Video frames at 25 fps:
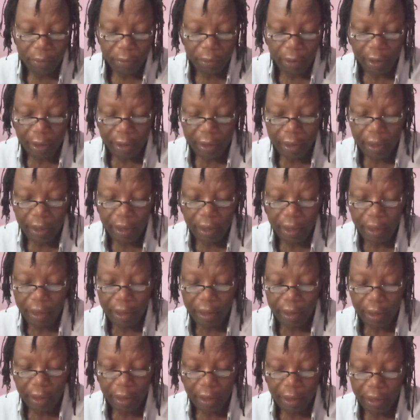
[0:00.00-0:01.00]
we have said
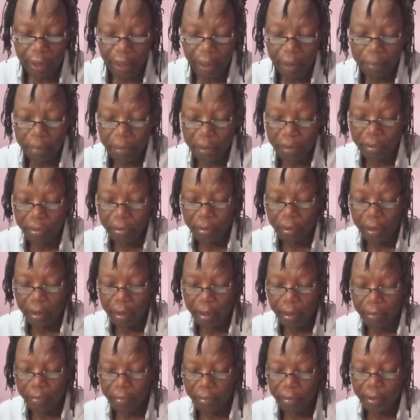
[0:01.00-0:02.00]
that in chemistry
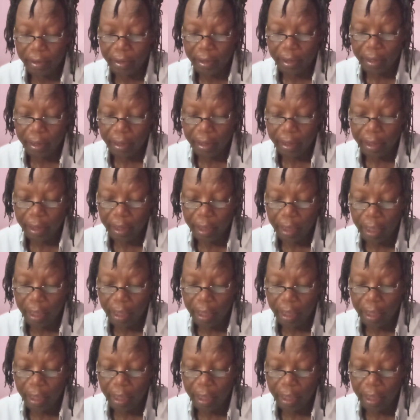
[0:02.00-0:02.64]
and physics,